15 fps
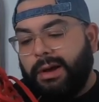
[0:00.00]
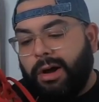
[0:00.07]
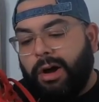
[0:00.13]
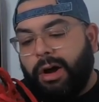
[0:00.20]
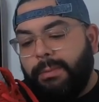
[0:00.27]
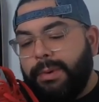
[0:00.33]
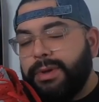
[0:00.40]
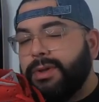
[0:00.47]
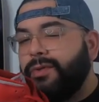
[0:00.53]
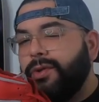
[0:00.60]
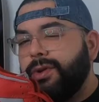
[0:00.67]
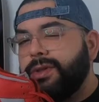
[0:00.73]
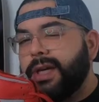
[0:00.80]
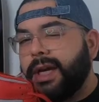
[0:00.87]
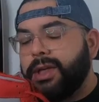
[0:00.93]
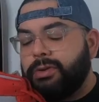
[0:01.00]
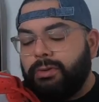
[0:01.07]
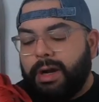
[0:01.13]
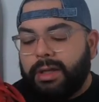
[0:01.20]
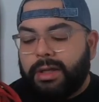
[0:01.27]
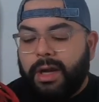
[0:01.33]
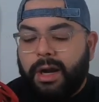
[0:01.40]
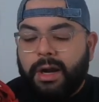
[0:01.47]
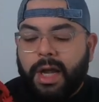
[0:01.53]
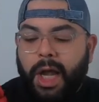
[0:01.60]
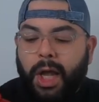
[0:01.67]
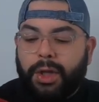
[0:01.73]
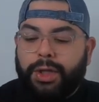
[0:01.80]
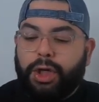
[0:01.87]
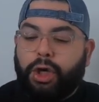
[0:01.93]
like it's right there.
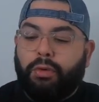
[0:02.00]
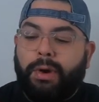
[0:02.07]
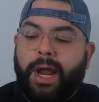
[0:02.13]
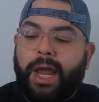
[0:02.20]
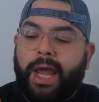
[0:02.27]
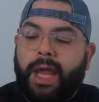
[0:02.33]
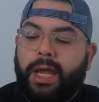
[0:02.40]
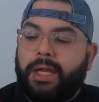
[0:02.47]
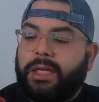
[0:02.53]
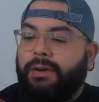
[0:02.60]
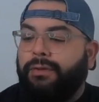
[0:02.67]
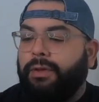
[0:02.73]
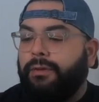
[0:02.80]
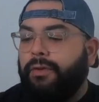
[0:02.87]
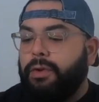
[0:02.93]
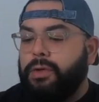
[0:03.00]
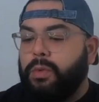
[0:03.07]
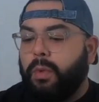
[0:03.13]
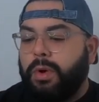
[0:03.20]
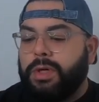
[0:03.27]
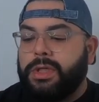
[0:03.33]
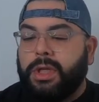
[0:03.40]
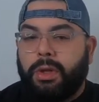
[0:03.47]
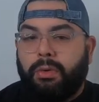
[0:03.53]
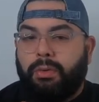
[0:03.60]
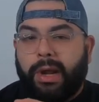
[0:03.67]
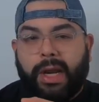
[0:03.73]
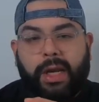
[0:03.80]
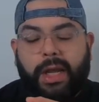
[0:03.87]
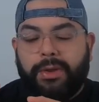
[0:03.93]
The gray definitely feels worse than the
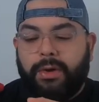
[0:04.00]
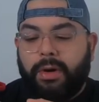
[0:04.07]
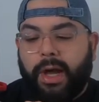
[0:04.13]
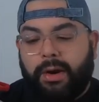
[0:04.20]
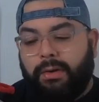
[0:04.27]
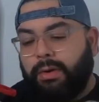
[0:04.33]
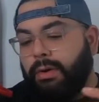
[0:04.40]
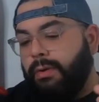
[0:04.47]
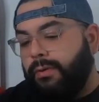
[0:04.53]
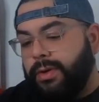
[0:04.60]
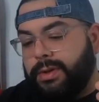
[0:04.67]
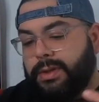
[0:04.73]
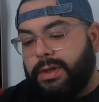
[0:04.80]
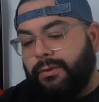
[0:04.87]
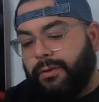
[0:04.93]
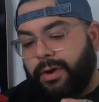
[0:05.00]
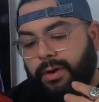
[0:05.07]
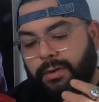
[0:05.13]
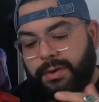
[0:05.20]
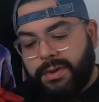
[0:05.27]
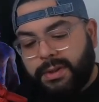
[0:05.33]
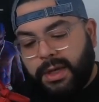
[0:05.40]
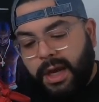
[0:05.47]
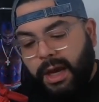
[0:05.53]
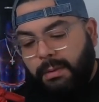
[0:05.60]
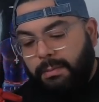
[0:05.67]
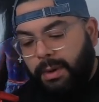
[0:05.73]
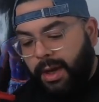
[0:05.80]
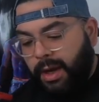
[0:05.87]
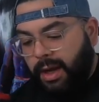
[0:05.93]
red leather. I don't know if it's different or the
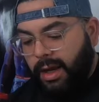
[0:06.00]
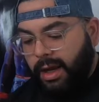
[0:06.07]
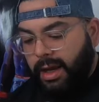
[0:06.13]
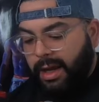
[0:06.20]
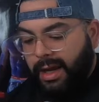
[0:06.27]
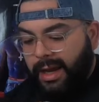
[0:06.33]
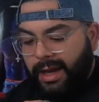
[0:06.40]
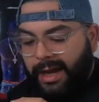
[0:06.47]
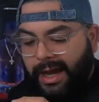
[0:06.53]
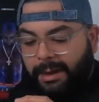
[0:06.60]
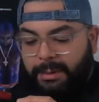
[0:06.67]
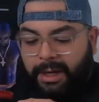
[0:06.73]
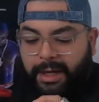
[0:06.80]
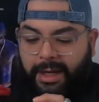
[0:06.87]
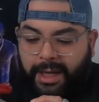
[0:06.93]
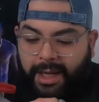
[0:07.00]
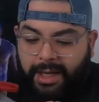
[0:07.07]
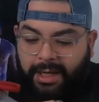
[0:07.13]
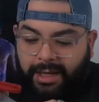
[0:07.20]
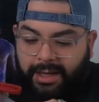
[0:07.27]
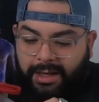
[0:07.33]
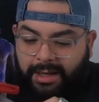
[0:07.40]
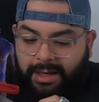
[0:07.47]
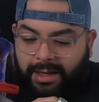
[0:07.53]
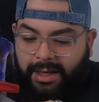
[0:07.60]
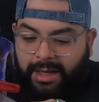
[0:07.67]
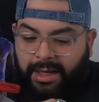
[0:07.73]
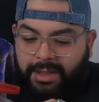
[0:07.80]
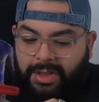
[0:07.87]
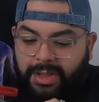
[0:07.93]
same, but I mean, and
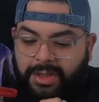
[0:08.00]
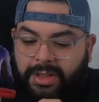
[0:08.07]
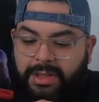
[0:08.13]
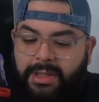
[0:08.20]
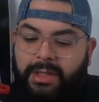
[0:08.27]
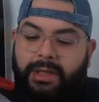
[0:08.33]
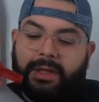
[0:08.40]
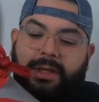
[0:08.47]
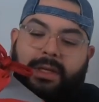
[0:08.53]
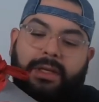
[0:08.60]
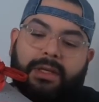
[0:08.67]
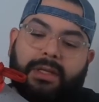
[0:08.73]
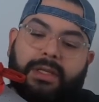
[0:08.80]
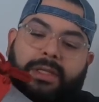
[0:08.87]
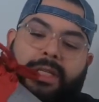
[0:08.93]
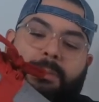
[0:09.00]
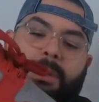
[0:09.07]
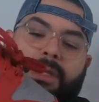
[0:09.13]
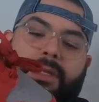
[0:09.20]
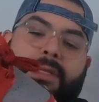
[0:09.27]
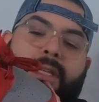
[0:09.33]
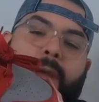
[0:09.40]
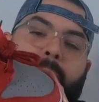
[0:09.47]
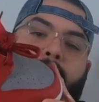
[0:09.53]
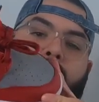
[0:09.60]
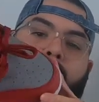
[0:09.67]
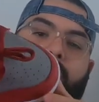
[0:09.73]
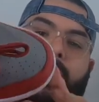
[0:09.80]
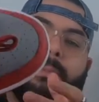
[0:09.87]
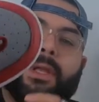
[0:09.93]
it just doesn't seem like the same
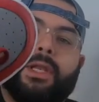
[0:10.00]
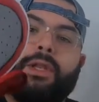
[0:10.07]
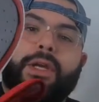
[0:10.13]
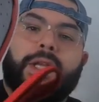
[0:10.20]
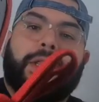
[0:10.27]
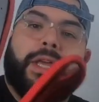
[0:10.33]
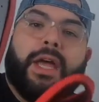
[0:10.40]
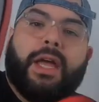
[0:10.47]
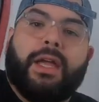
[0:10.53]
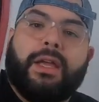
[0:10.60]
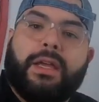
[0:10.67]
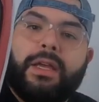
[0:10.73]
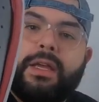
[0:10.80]
cut. I mean, look at that.